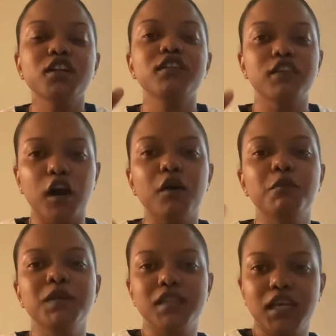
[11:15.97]
y'all
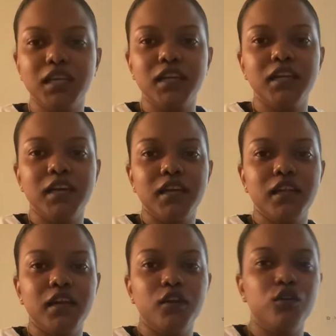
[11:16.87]
be thinking that
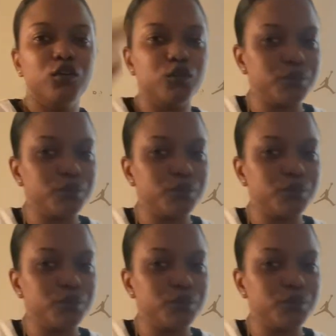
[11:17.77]
like, oh,